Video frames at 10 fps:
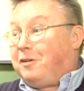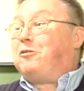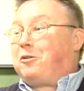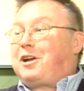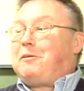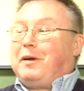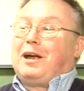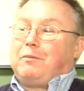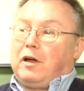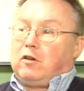or coming
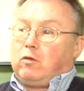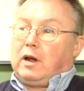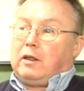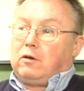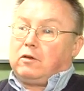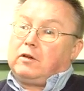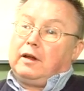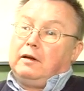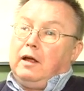up on 2013.